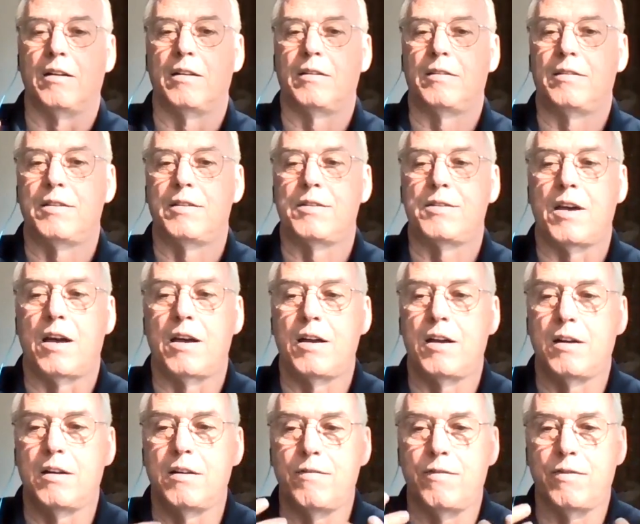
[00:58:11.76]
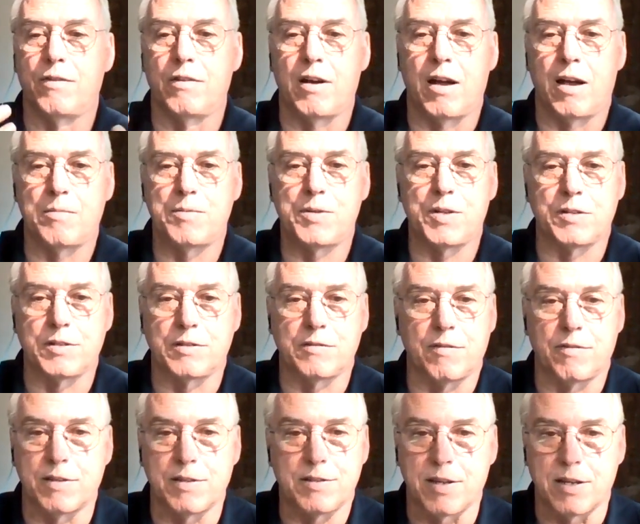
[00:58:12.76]
desire for objects of
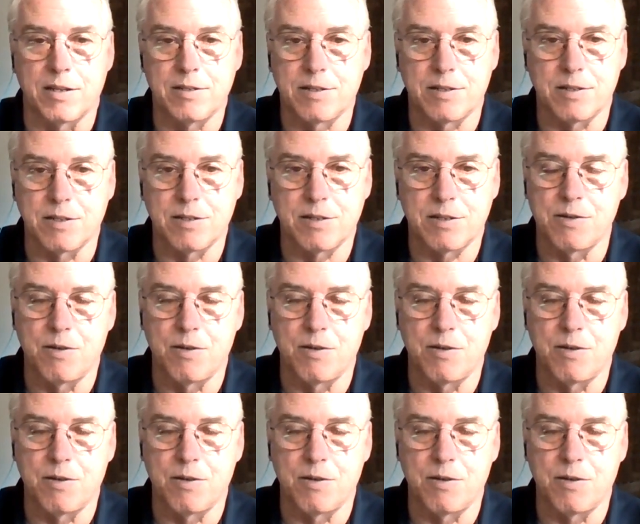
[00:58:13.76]
the senses